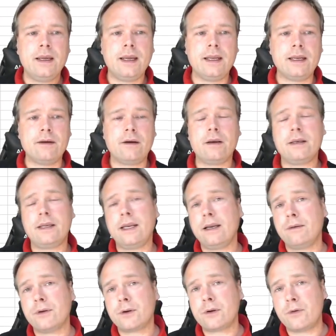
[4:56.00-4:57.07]
And then
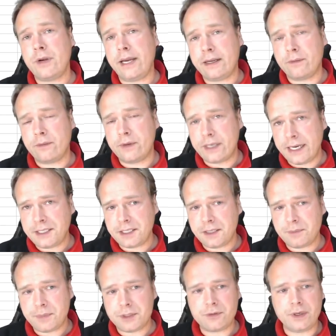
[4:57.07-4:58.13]
I will create a
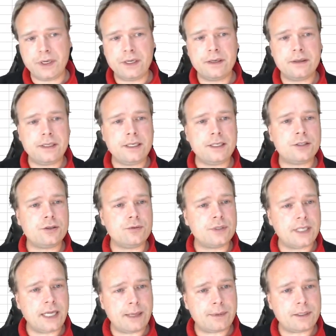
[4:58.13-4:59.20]
relation between these two
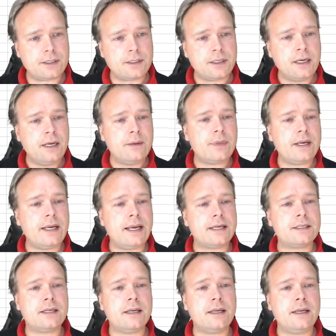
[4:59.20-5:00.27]
tables by
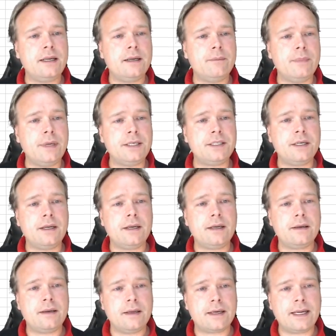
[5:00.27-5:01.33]
actually
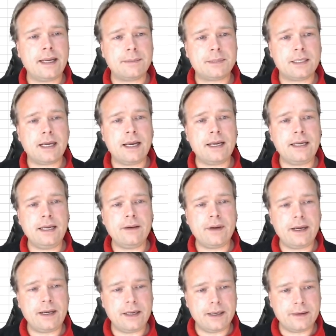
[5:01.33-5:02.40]
mentioning the captain ID
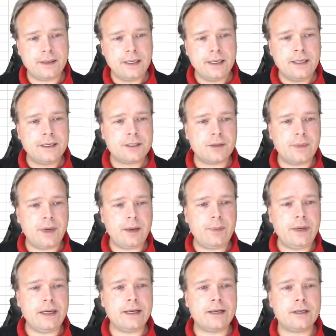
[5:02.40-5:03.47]
right here. So
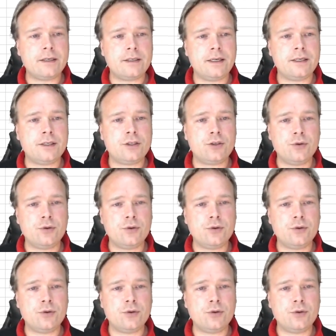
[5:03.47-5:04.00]
maybe it is